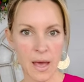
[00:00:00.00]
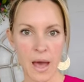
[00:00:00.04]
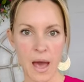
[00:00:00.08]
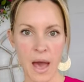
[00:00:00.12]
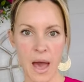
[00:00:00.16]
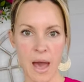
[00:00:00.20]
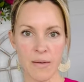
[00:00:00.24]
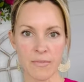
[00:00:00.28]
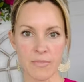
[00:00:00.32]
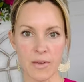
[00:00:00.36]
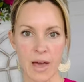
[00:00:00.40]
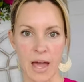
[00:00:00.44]

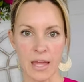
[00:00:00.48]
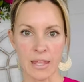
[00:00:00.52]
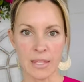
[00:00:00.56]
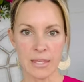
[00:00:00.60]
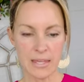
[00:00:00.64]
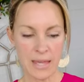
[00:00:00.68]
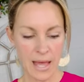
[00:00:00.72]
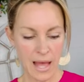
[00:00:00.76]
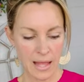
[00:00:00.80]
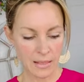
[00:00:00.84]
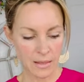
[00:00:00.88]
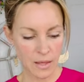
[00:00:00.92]
I've got
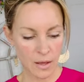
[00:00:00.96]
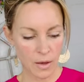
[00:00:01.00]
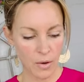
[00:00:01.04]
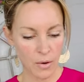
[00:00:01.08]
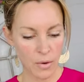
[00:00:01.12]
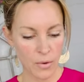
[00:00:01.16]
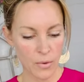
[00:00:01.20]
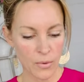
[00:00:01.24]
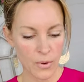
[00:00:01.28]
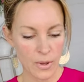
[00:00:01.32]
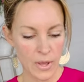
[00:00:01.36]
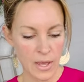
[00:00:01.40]

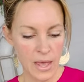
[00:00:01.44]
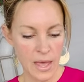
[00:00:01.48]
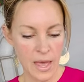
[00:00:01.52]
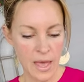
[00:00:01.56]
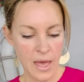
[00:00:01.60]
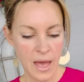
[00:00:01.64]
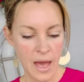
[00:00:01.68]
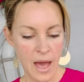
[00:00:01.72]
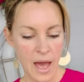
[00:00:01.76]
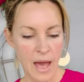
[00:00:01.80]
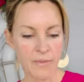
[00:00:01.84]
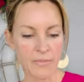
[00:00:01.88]
yellow,
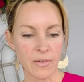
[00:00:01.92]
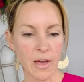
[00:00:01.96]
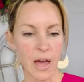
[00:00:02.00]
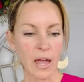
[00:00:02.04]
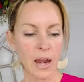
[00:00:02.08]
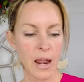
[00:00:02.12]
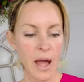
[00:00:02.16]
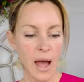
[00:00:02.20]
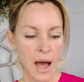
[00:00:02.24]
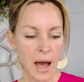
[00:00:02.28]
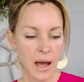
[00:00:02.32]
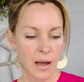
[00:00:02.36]
I've got
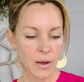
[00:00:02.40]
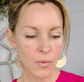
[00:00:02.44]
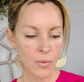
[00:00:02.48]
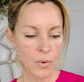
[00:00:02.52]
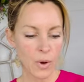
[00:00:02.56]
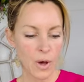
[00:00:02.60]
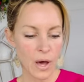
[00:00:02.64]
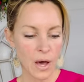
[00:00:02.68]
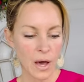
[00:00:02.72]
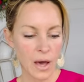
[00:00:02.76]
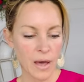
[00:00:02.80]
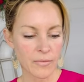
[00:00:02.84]

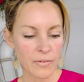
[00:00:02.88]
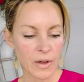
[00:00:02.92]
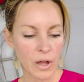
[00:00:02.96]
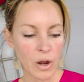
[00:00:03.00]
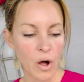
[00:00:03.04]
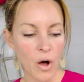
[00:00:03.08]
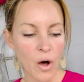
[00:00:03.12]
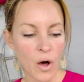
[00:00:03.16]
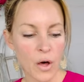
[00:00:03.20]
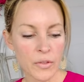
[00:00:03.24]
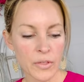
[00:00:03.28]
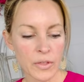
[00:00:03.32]
aqua, I've got
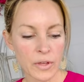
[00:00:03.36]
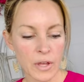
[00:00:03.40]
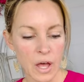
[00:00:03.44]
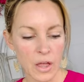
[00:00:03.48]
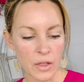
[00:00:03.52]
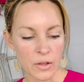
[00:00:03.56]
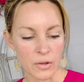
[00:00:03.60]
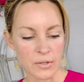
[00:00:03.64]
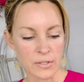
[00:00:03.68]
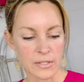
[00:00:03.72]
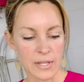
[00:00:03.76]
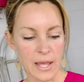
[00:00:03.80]
all the
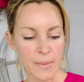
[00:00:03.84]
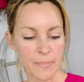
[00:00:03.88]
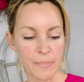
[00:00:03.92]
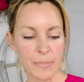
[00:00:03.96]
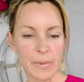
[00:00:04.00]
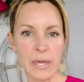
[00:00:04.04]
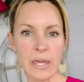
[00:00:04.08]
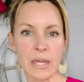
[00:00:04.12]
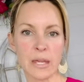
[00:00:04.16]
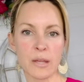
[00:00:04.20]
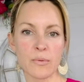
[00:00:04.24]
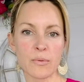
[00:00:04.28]
colors, that
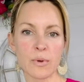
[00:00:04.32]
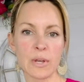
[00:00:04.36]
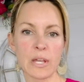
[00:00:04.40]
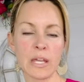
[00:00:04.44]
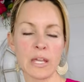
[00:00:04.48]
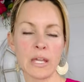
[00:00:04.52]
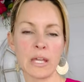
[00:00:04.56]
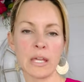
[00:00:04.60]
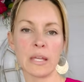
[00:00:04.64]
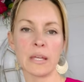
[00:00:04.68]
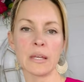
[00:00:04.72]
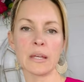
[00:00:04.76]
pea
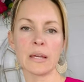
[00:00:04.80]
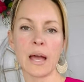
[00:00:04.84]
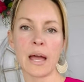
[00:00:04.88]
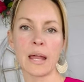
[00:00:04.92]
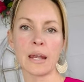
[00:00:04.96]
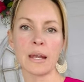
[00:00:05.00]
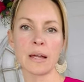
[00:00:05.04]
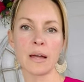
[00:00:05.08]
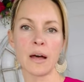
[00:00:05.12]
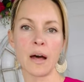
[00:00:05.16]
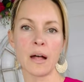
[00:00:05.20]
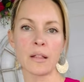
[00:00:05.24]
green kind
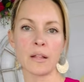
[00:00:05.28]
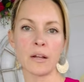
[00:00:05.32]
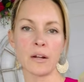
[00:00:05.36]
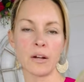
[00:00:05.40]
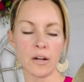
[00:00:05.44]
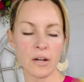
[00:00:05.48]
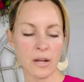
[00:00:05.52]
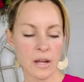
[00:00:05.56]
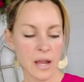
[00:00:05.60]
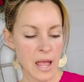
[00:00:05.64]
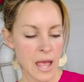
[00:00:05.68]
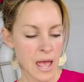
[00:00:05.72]
of
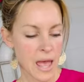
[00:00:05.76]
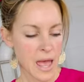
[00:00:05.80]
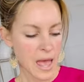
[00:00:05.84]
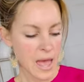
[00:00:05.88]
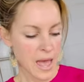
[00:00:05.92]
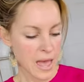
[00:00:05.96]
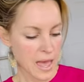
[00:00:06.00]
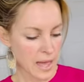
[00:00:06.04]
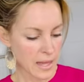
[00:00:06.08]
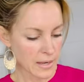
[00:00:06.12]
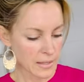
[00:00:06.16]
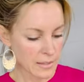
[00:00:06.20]
color,
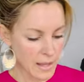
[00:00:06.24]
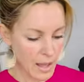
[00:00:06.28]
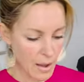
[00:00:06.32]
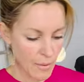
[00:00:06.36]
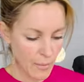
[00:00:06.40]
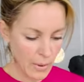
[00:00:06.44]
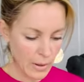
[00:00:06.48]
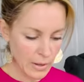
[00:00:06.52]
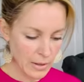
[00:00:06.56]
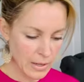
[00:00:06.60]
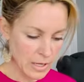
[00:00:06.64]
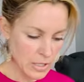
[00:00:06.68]
and why
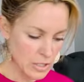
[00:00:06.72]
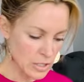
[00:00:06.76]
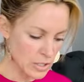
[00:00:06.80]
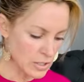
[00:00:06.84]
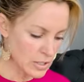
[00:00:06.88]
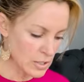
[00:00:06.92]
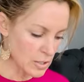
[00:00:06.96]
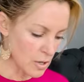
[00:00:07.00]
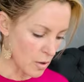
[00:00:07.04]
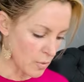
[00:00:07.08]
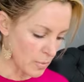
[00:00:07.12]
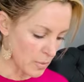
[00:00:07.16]
don't I just
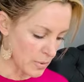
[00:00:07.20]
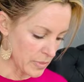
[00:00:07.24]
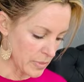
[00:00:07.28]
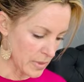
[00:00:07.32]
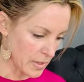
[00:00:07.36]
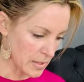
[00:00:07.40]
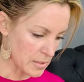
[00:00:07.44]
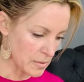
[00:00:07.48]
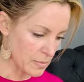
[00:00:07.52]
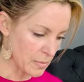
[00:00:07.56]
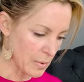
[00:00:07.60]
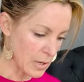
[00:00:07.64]
start with
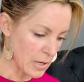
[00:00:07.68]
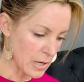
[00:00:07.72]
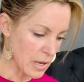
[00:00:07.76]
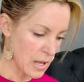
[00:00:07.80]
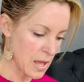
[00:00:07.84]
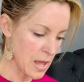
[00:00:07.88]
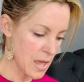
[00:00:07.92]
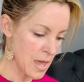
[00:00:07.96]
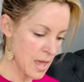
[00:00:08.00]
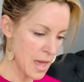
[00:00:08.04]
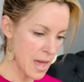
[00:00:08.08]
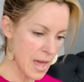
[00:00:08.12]
this one.
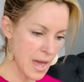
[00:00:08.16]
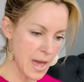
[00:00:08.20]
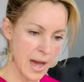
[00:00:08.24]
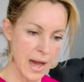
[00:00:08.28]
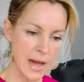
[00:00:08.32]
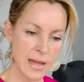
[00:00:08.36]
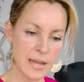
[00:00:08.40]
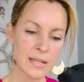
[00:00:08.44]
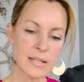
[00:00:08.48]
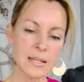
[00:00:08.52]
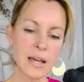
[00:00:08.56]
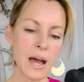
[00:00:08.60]

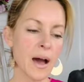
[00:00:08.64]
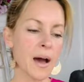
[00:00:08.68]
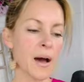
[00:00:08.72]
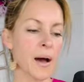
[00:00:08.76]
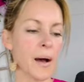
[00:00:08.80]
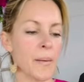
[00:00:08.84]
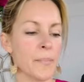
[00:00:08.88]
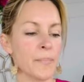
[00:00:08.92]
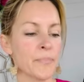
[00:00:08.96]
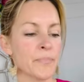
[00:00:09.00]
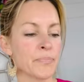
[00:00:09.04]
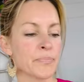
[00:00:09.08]

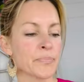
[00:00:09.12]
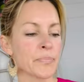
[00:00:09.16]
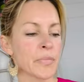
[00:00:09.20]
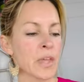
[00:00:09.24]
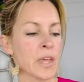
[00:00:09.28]
And